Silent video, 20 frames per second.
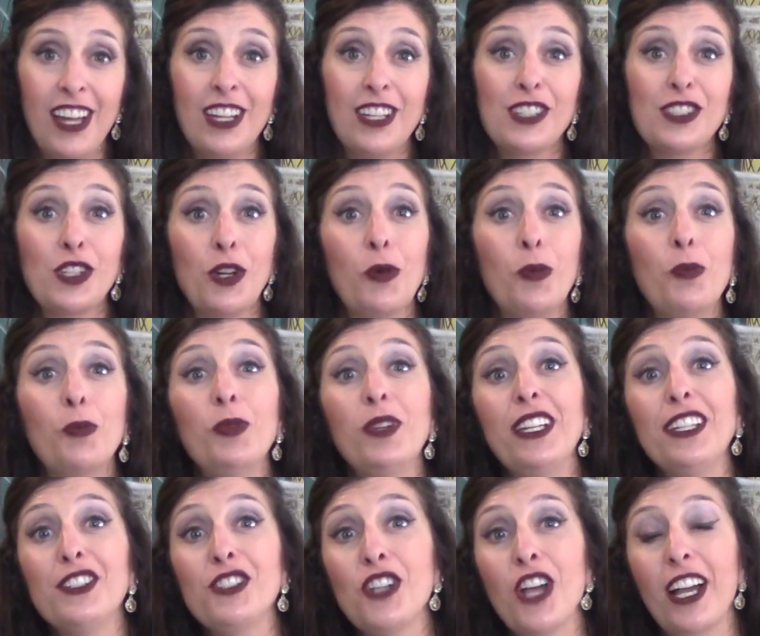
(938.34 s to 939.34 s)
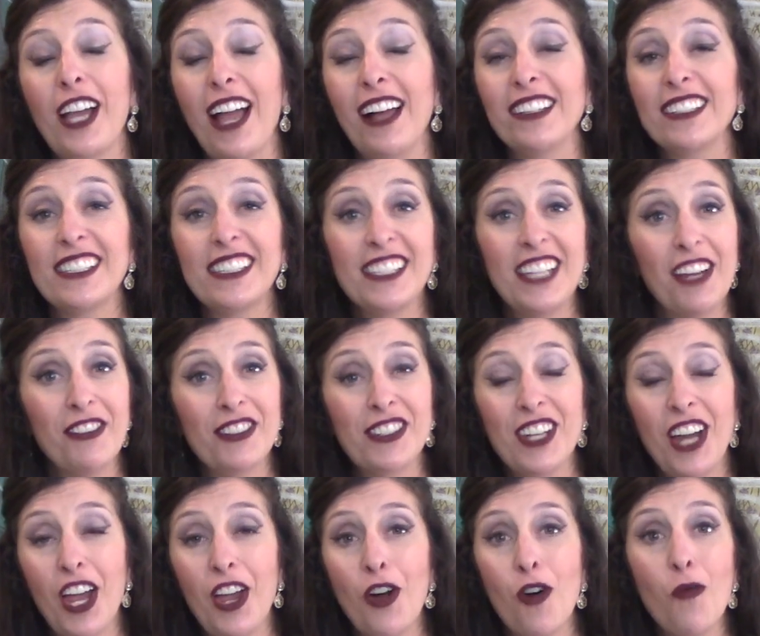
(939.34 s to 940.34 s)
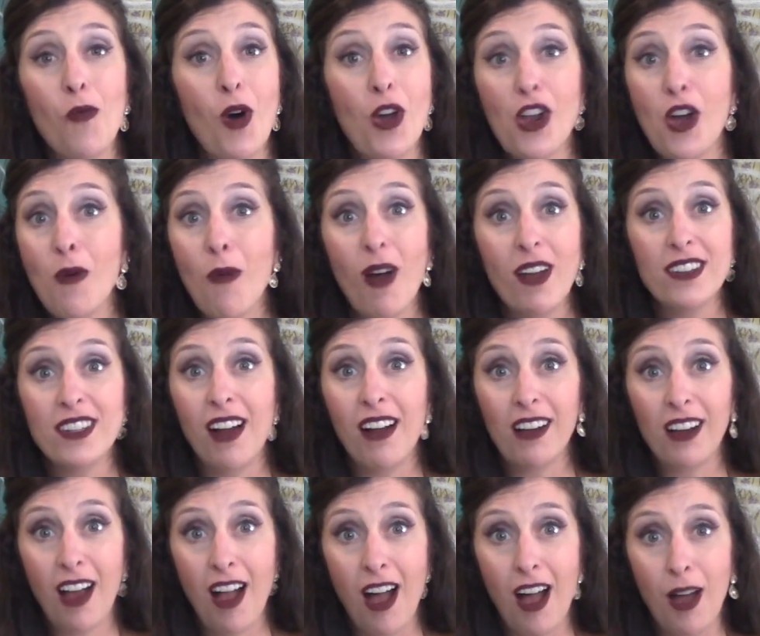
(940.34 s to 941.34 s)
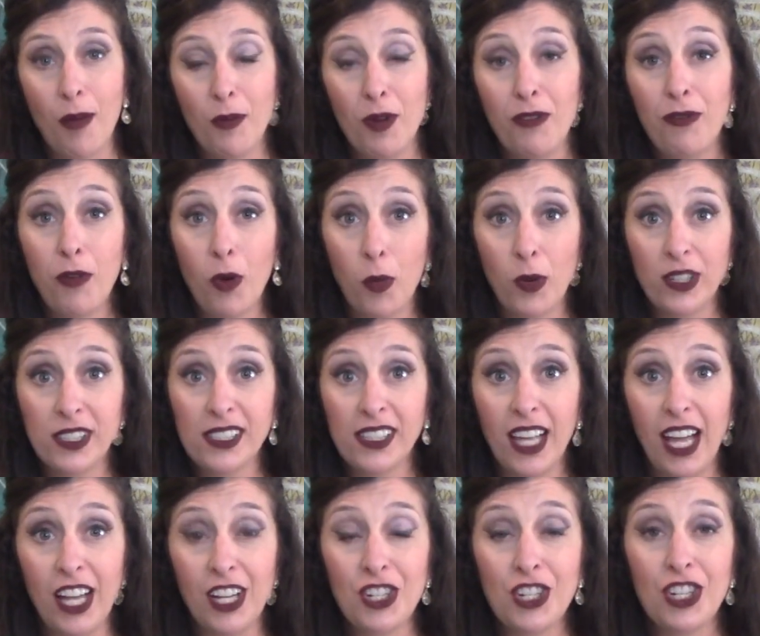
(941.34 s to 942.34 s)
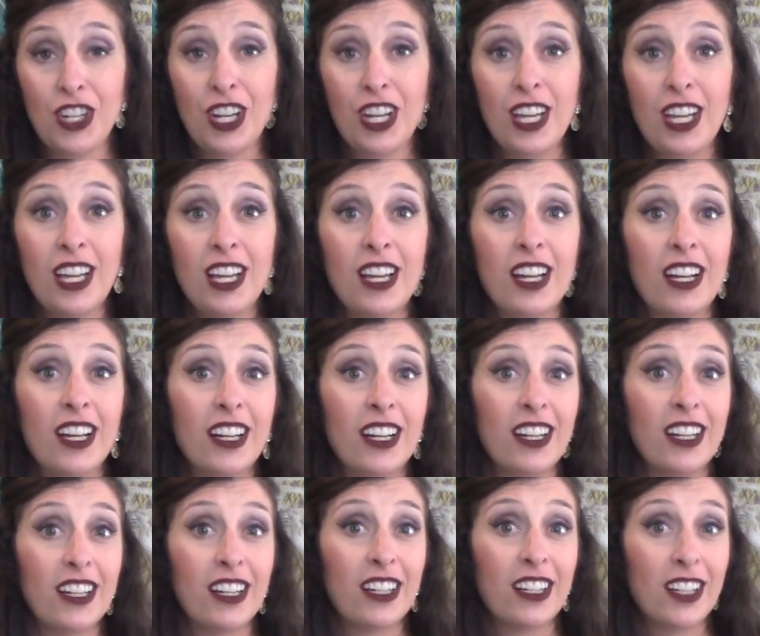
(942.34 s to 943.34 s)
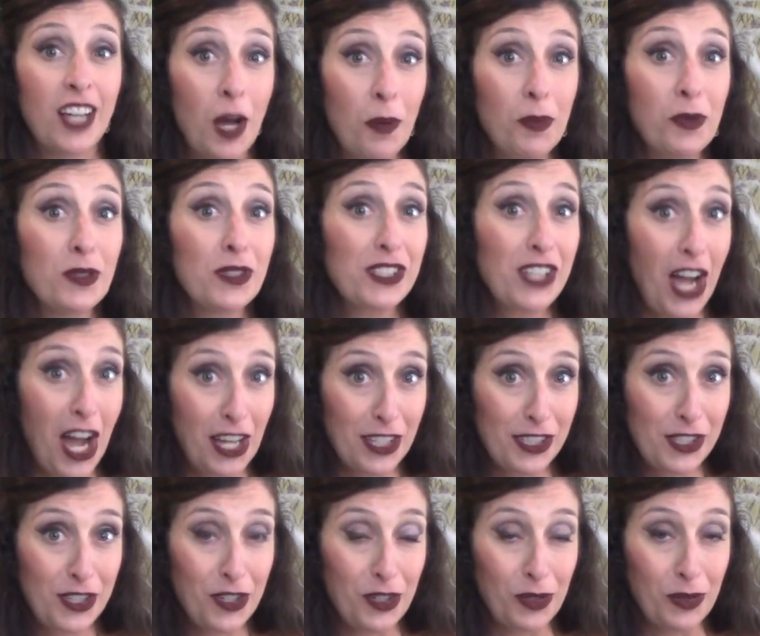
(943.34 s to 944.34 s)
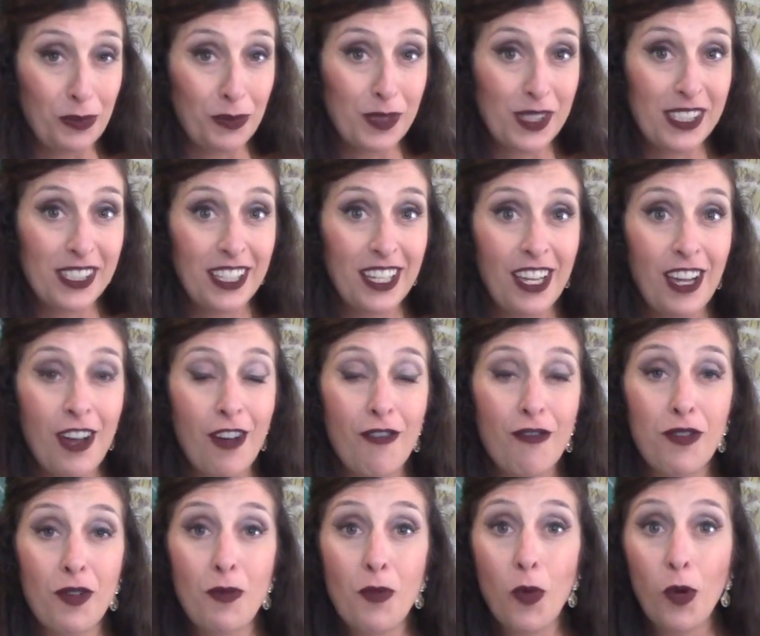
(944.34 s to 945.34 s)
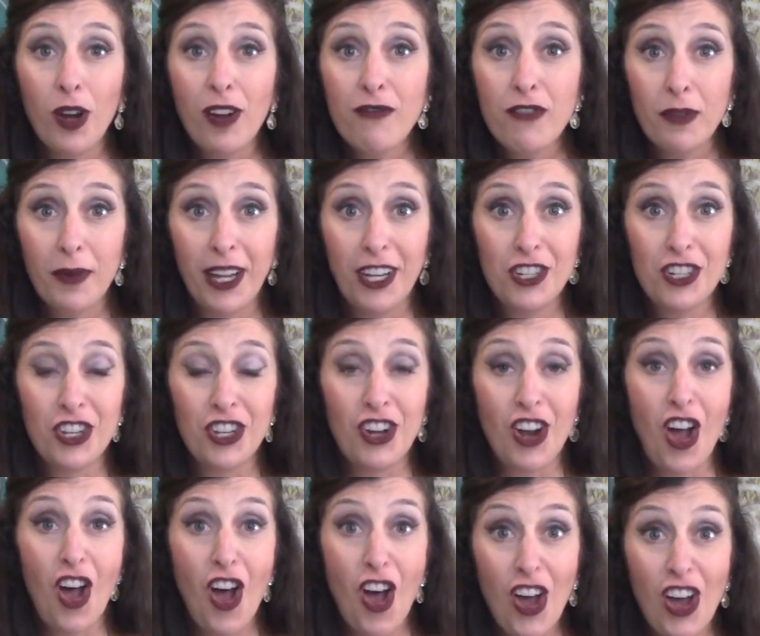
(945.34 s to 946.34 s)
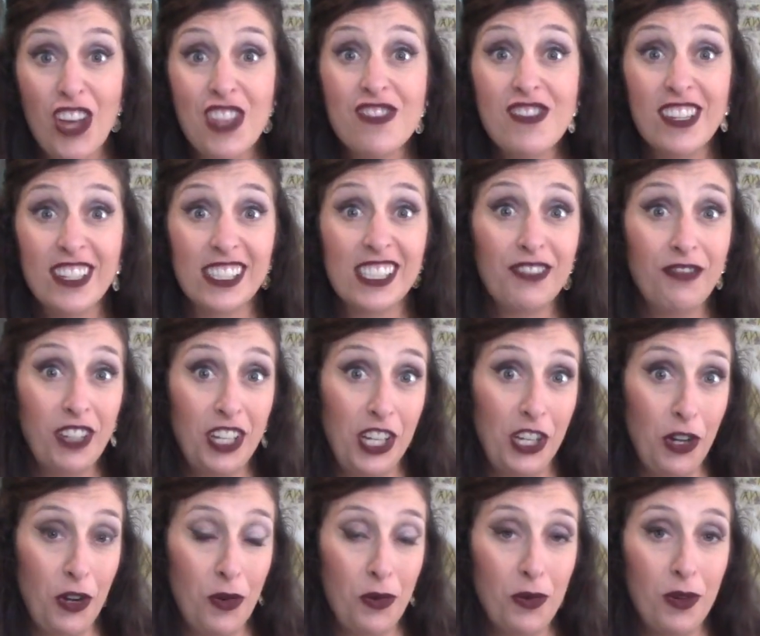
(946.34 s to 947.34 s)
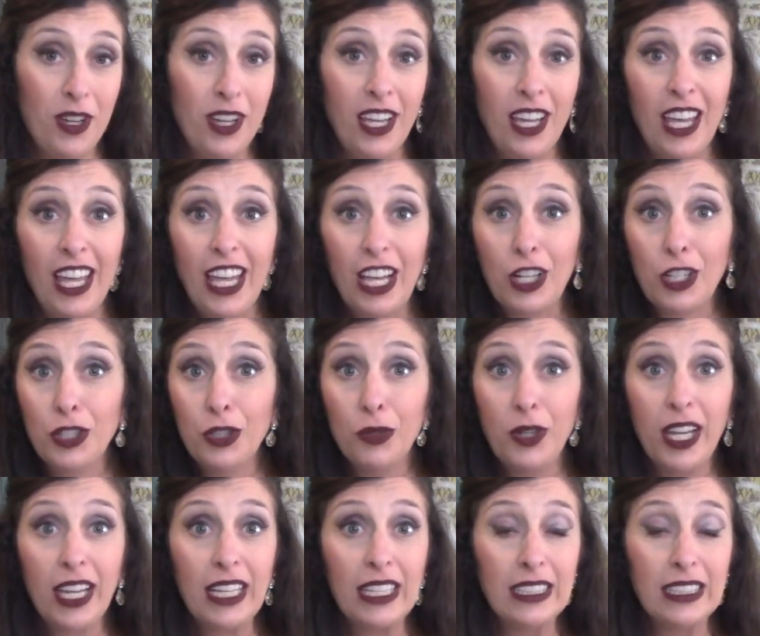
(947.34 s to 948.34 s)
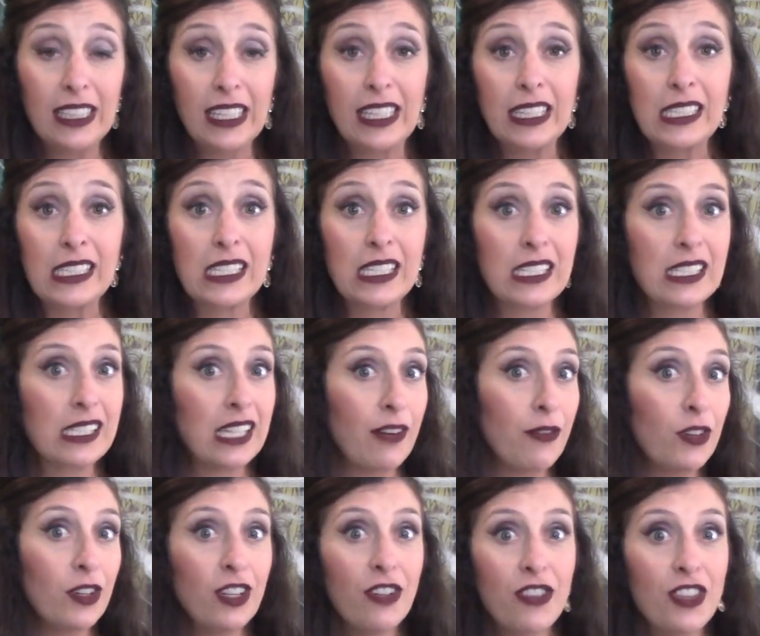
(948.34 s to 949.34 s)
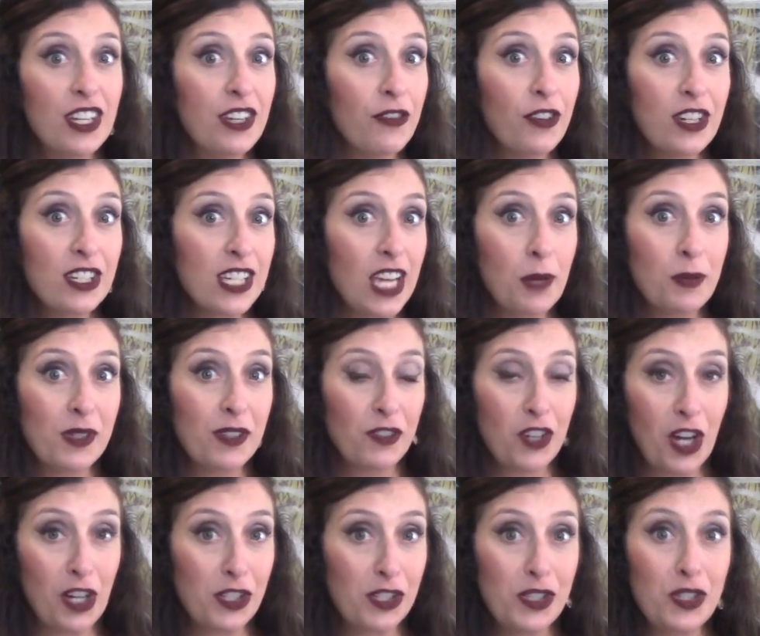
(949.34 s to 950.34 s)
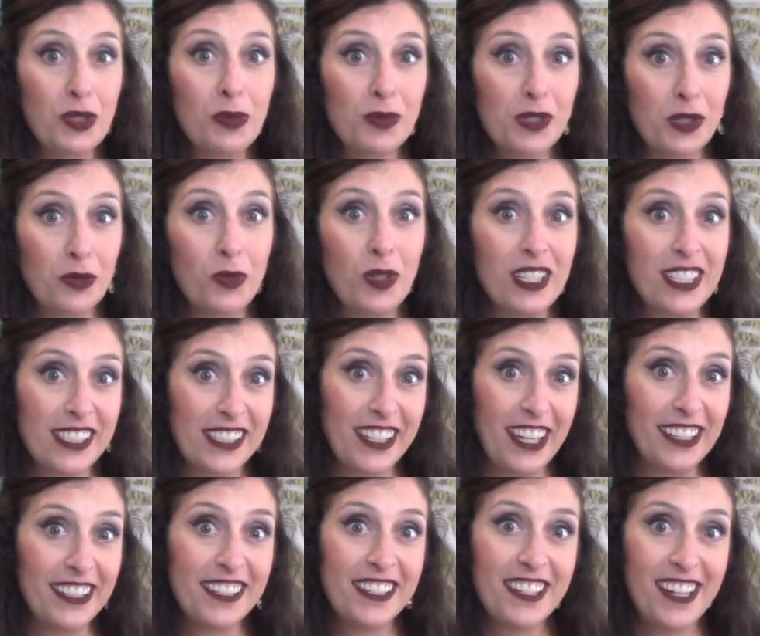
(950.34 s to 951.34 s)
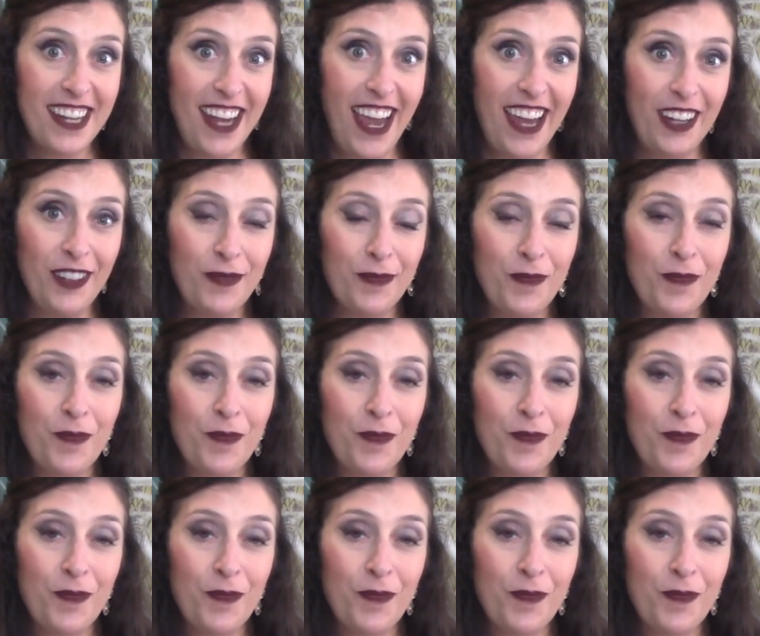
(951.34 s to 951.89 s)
So please check out steffstyle101.com/couples costumes for more information on this video, including links to several of the different types of costumes that we discussed today.